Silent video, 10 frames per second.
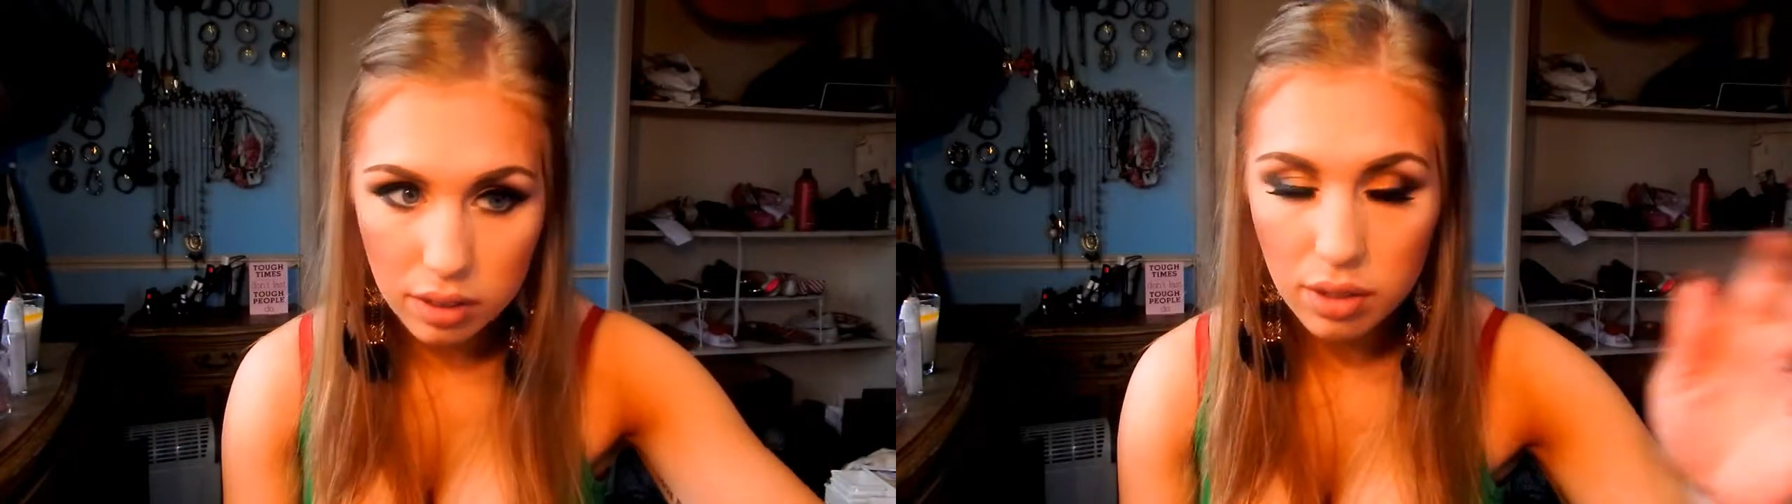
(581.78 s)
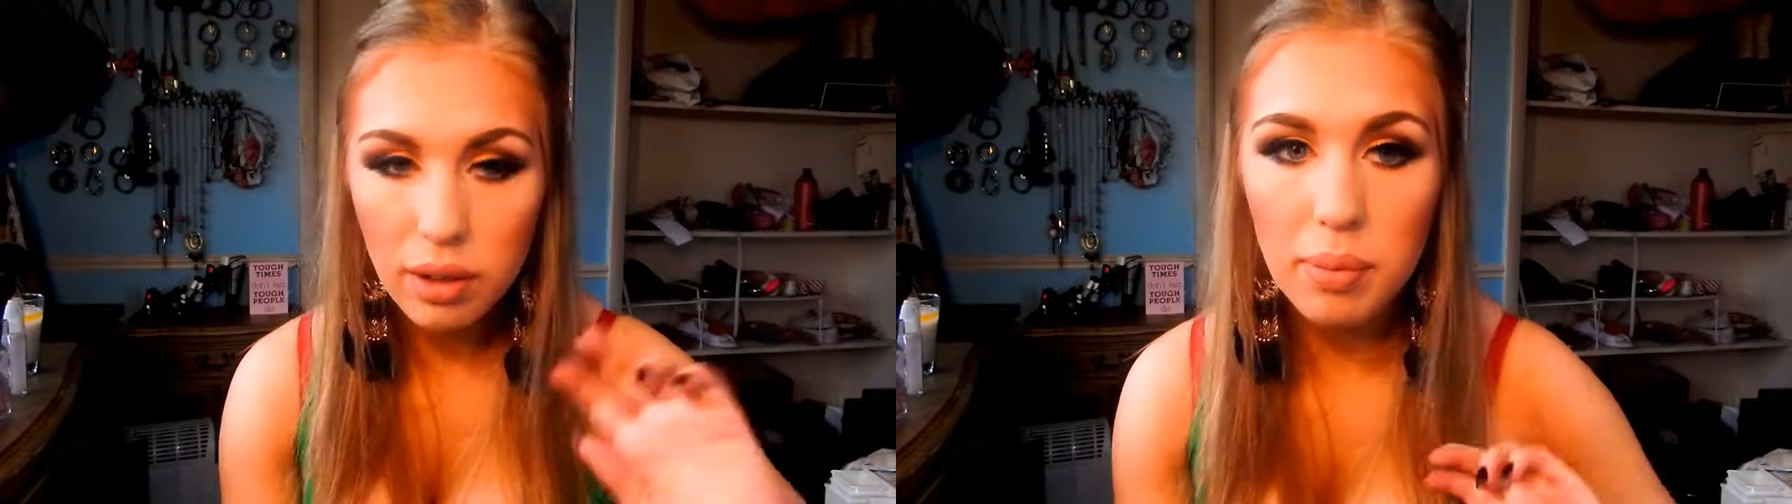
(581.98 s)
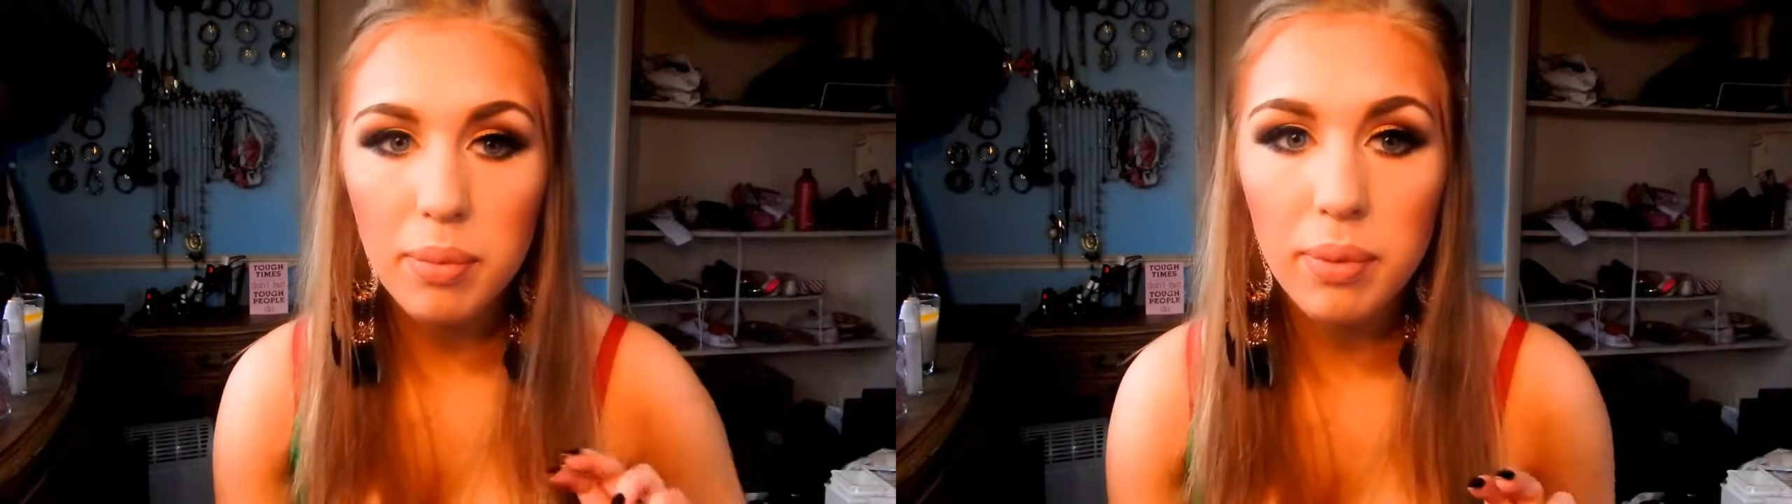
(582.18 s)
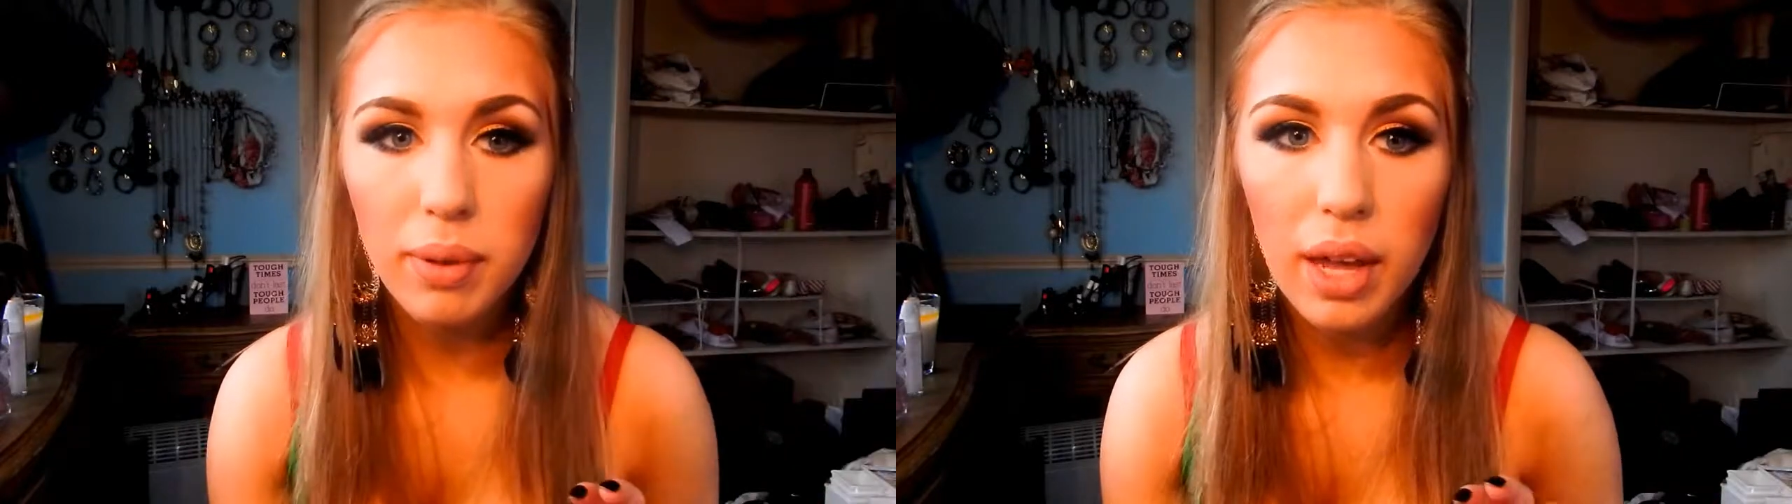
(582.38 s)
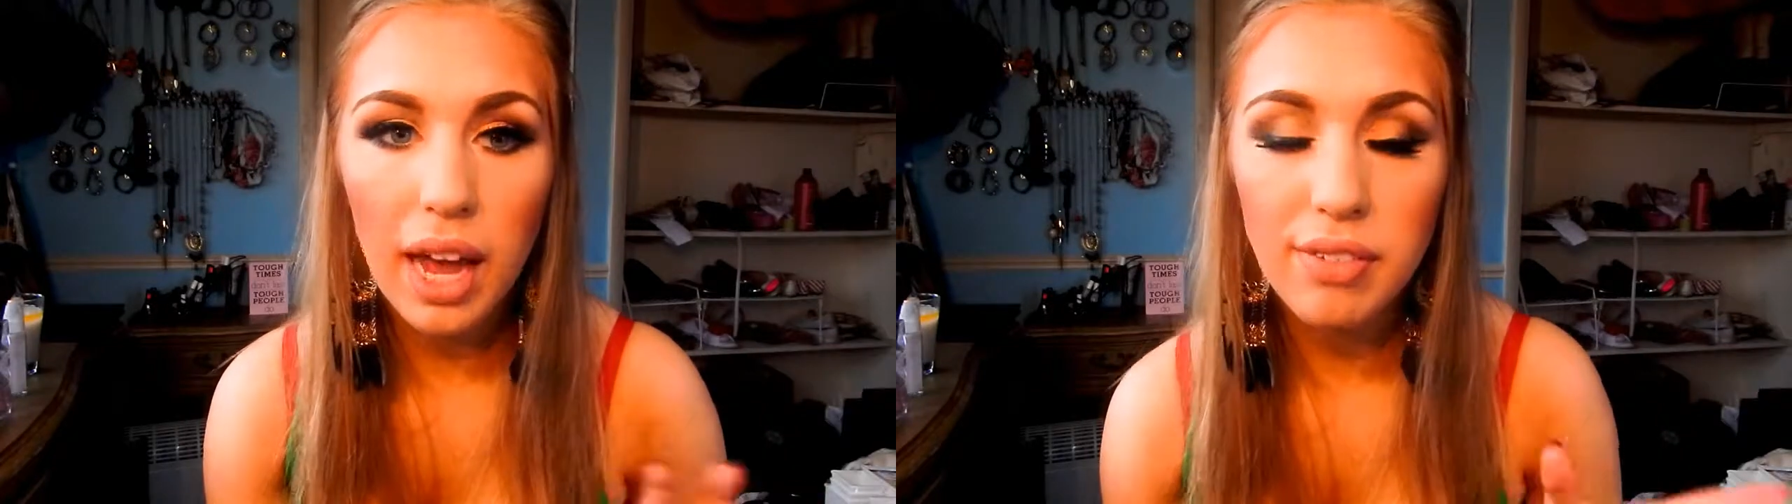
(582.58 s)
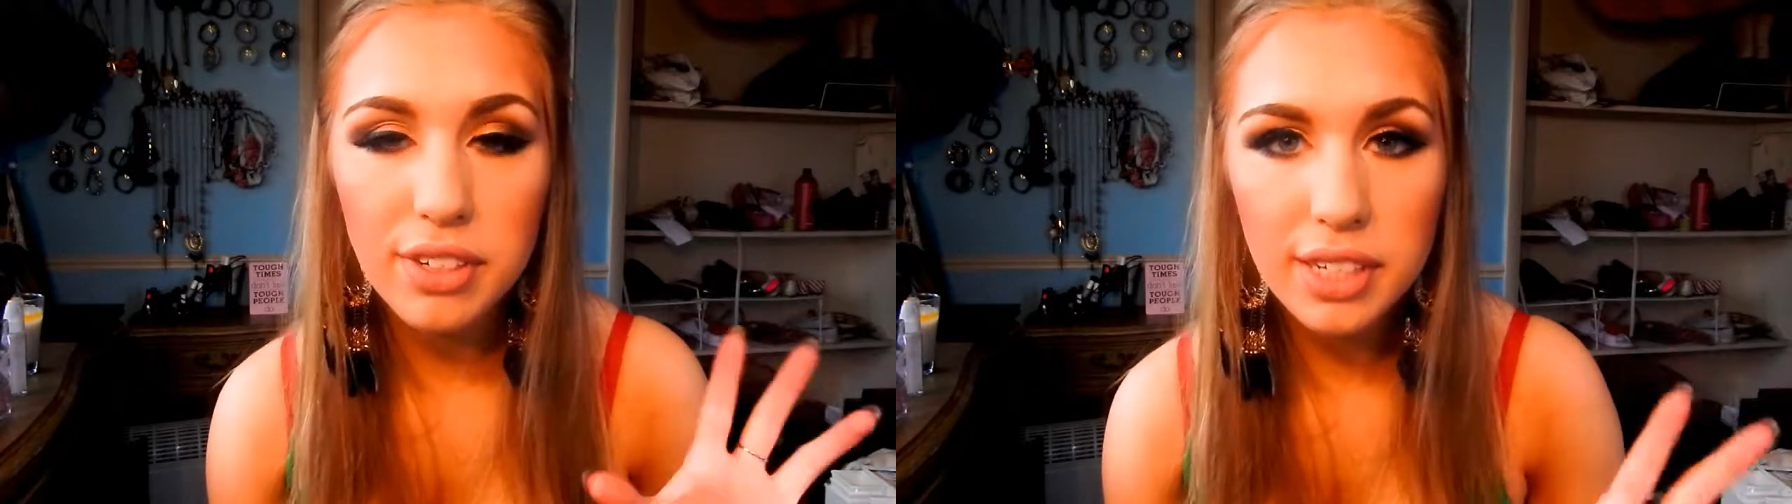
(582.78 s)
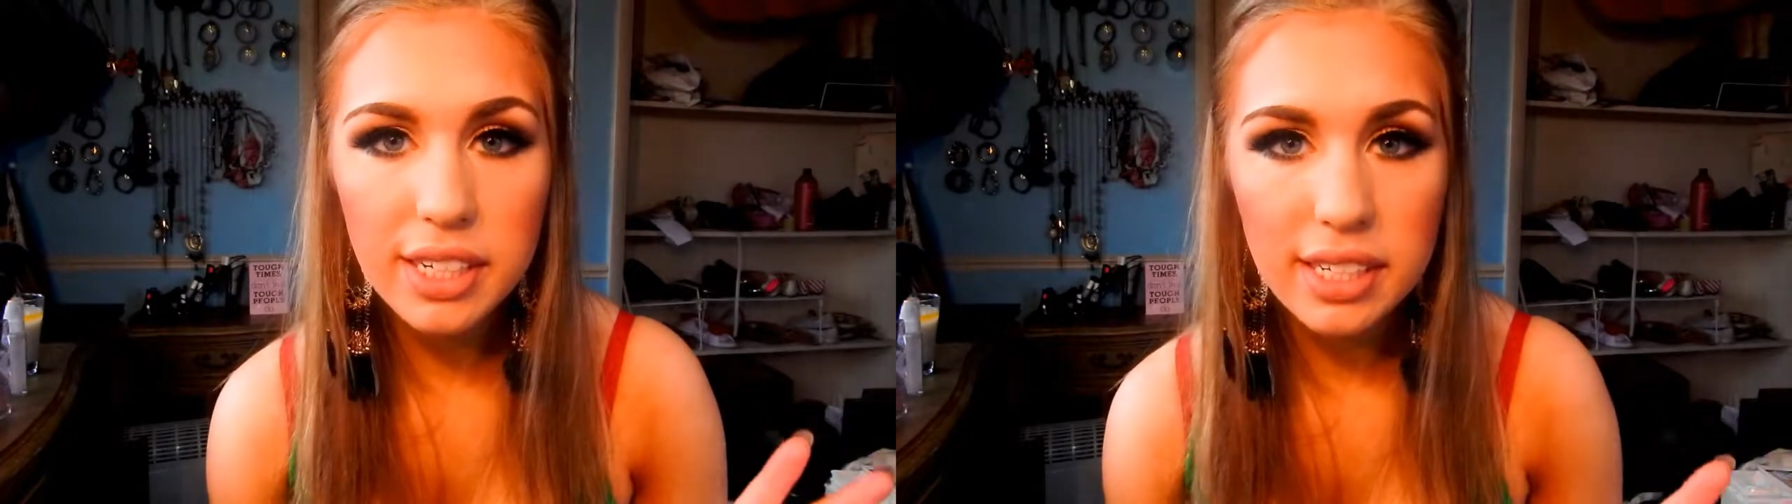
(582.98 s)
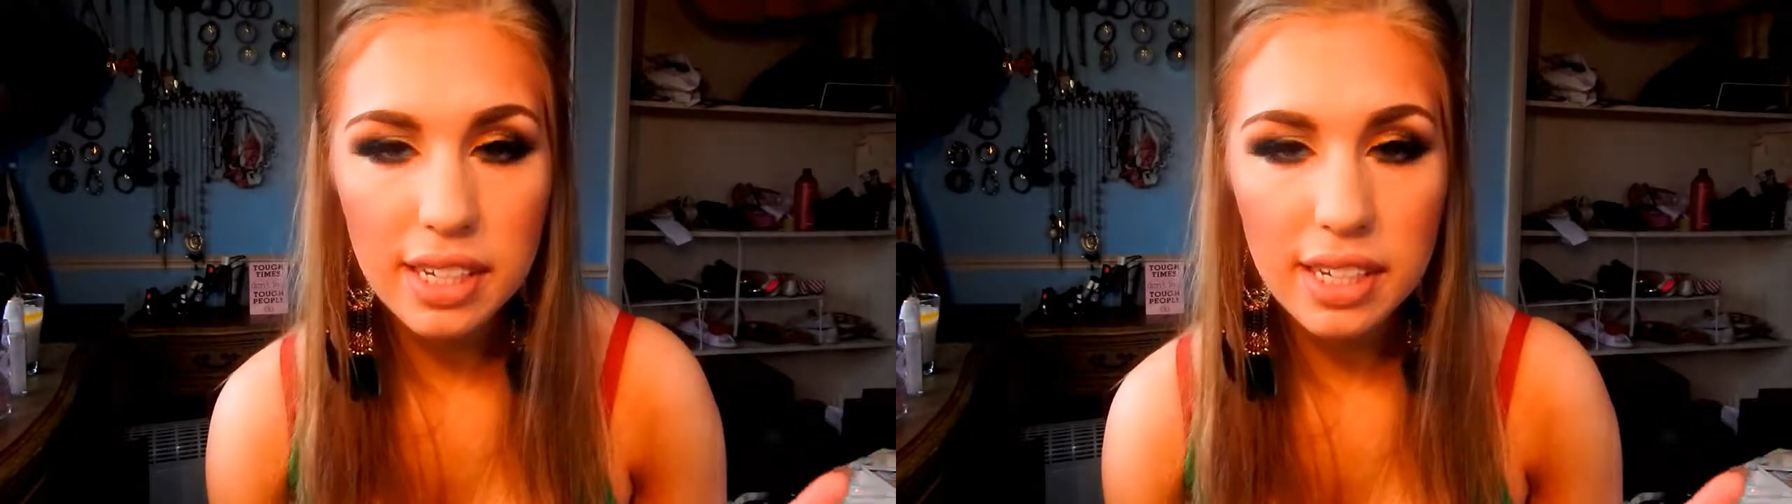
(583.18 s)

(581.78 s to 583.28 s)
So after this,